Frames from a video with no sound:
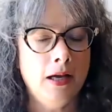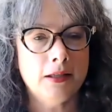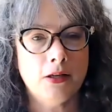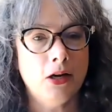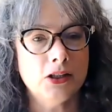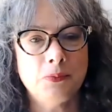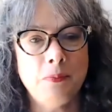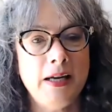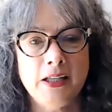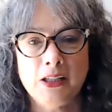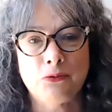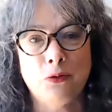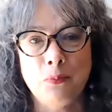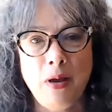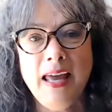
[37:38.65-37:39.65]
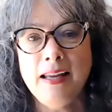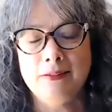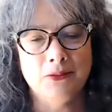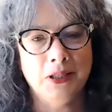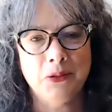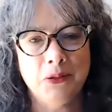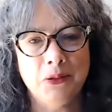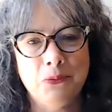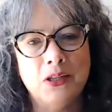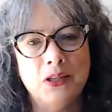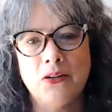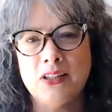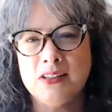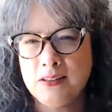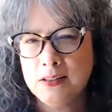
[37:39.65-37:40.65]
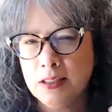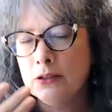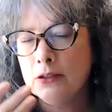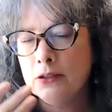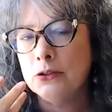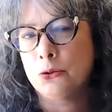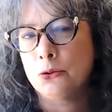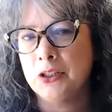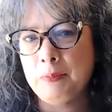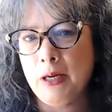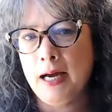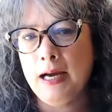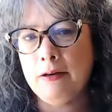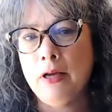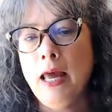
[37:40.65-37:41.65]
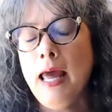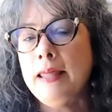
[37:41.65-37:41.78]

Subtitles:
cosmetics for men. Like, what are the single stories people have?